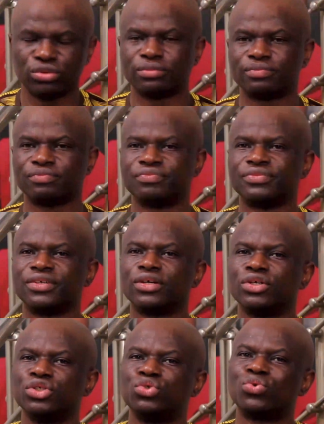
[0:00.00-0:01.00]
you,
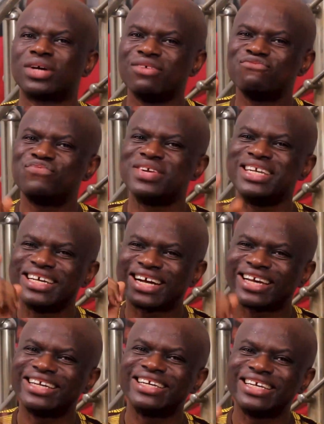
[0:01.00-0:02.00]
you can't
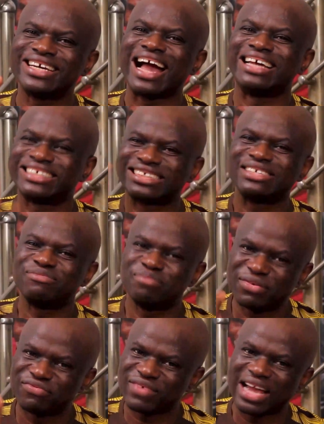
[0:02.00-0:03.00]
finish clinic and
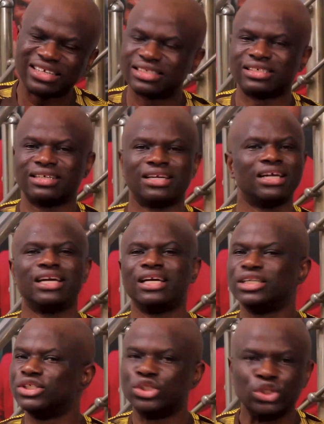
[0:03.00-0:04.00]
still be fighting.
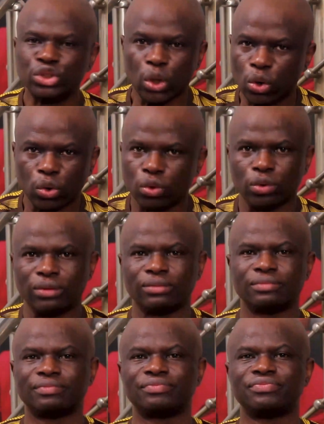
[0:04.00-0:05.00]

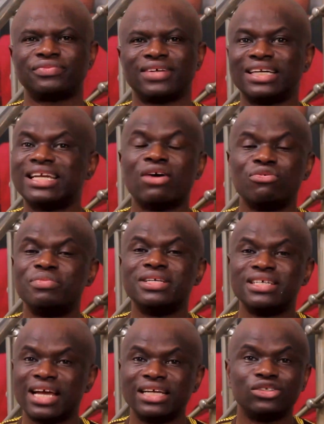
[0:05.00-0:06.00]
No, that will
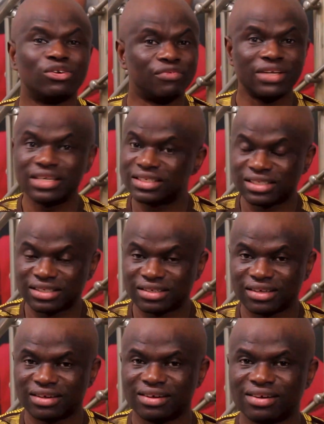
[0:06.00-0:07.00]
be the end of
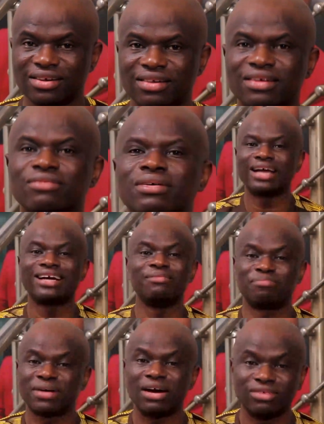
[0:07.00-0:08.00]
it. I
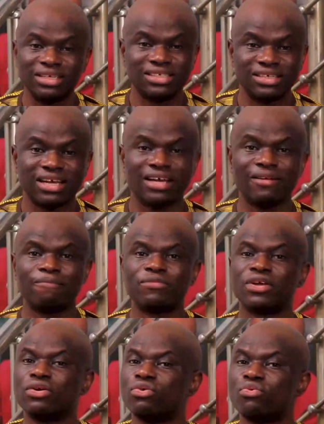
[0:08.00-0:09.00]
can proudly say
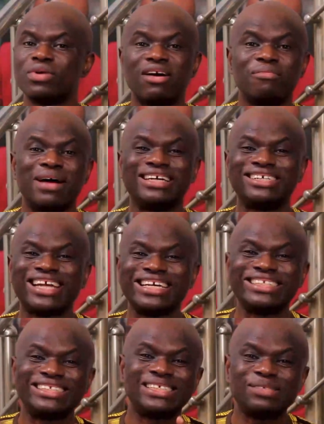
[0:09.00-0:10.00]
we have a
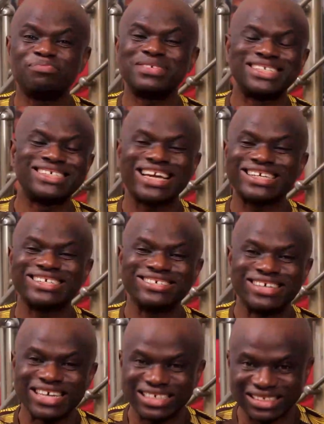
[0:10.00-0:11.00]

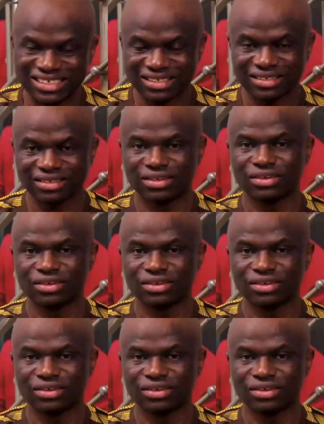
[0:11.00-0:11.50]
90% rate